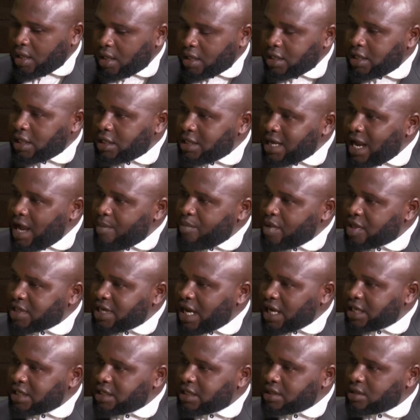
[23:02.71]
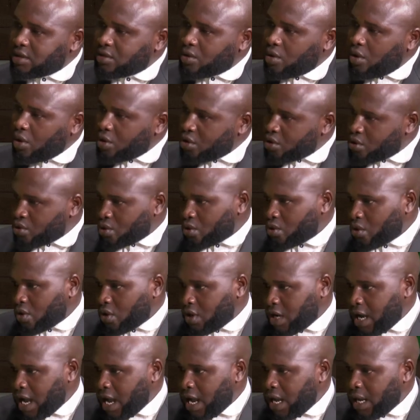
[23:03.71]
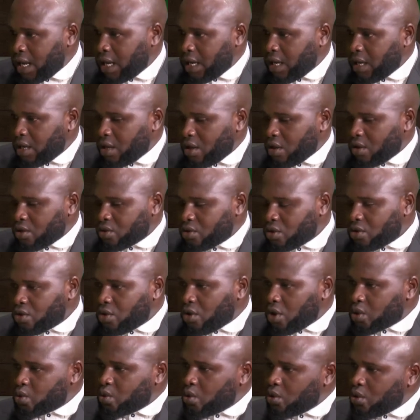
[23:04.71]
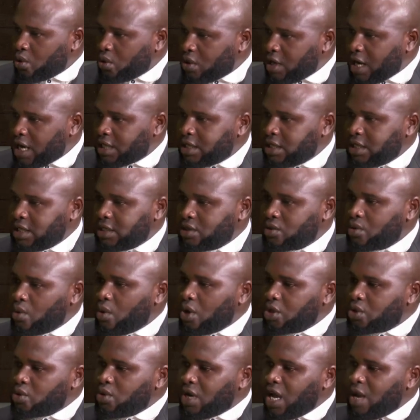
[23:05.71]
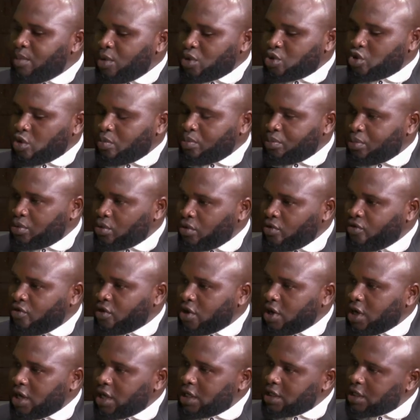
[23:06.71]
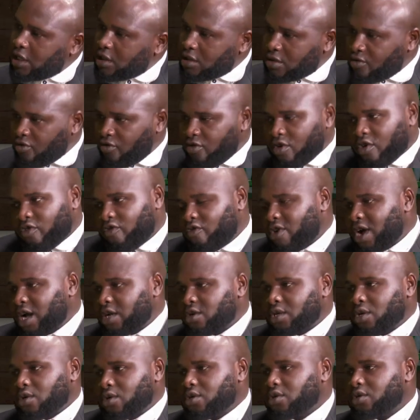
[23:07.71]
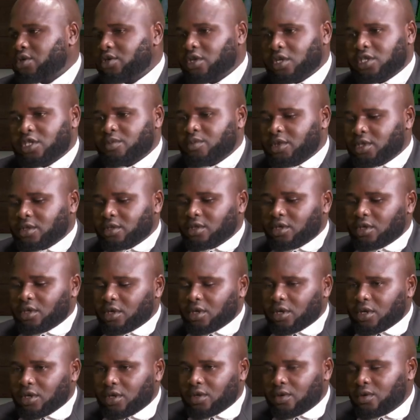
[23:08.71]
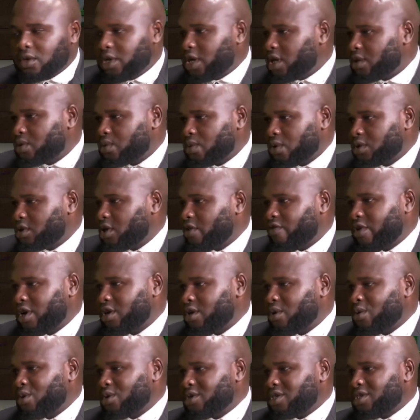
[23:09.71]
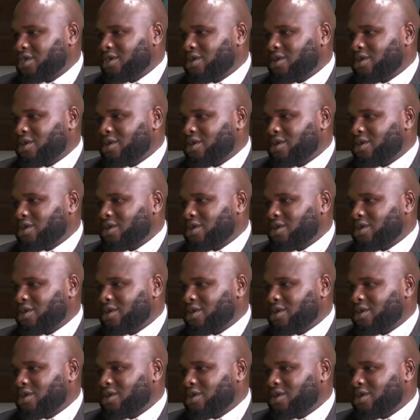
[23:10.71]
damage that's caused to your car? So the court will look at this. So once you are able to prove these 4 factors, trust me, you get whatever you want in